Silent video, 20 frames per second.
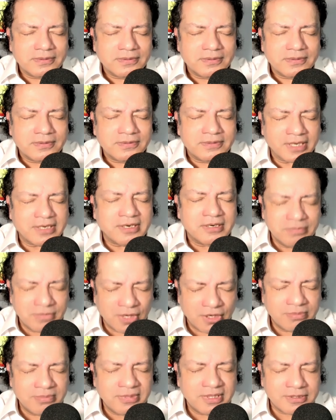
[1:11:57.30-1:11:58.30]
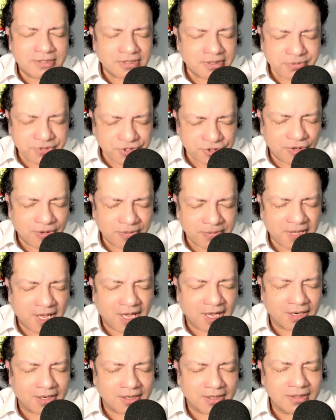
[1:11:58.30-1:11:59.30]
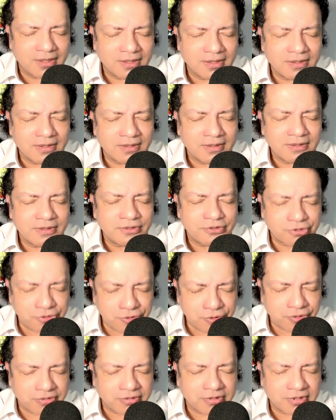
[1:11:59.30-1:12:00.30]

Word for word: Take a moment to absorb that truth